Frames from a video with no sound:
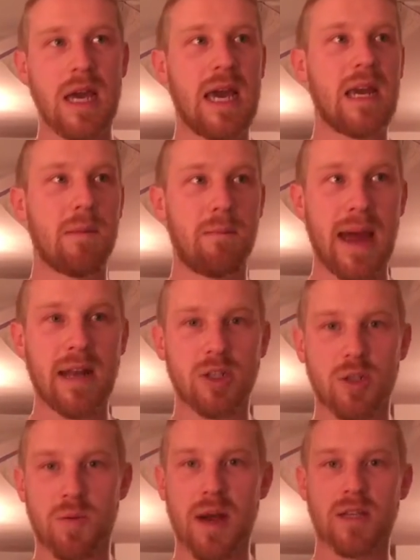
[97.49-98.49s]
In a
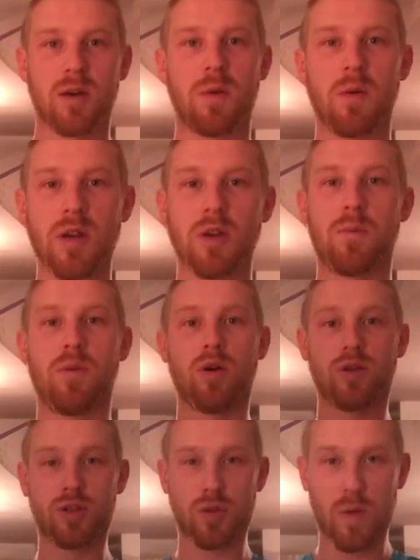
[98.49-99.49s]
bench press, it'll be when you
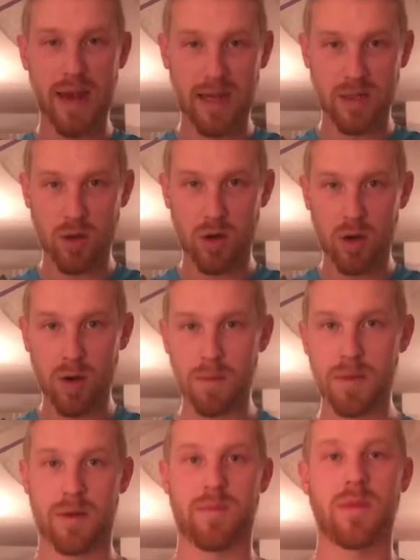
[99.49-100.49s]
push the weight
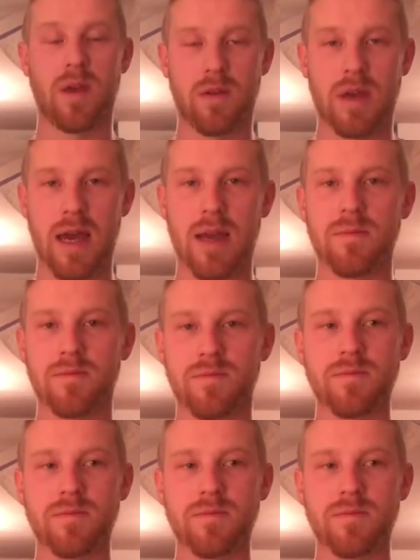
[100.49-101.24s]
up, okay?